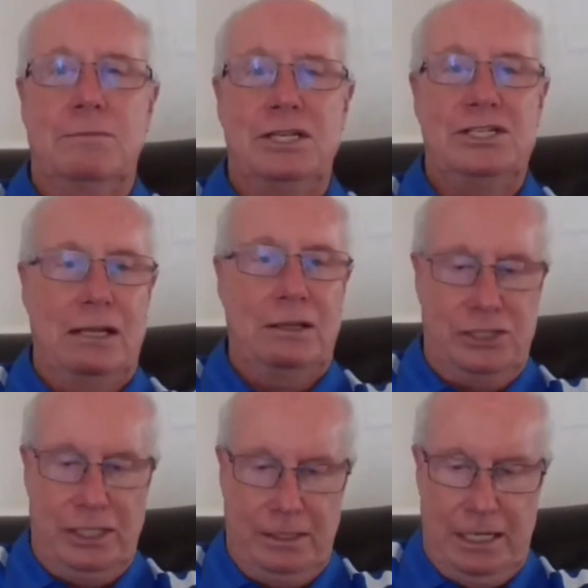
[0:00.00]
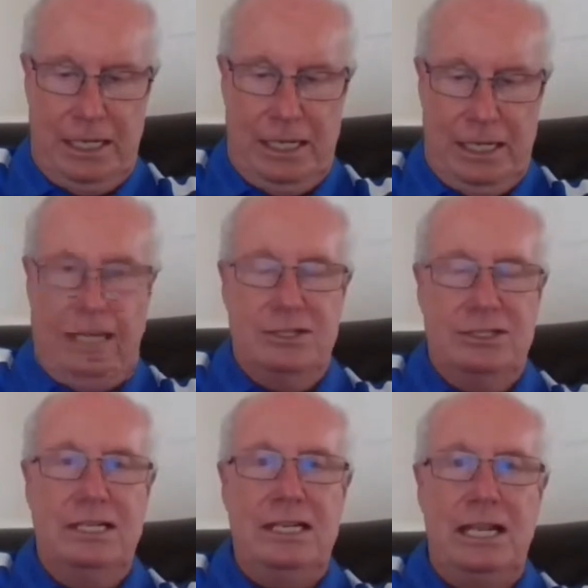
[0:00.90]
can be challenging
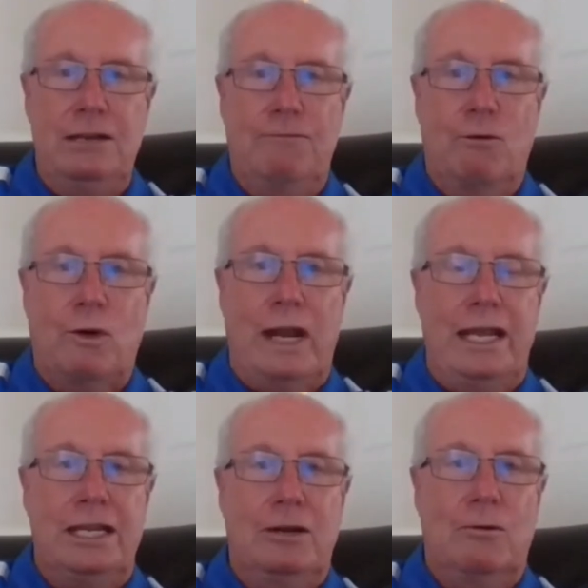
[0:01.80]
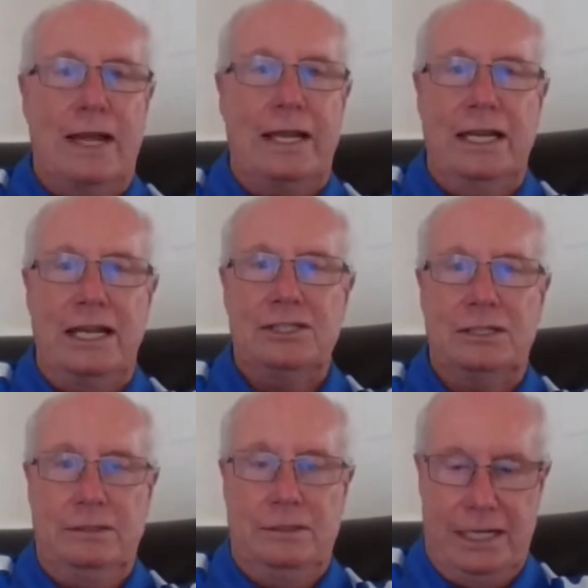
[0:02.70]
is the need for
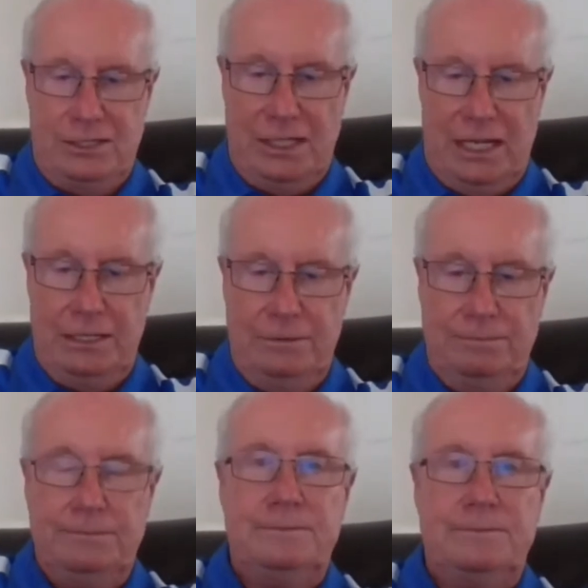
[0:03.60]
anticoagulation. Next slide.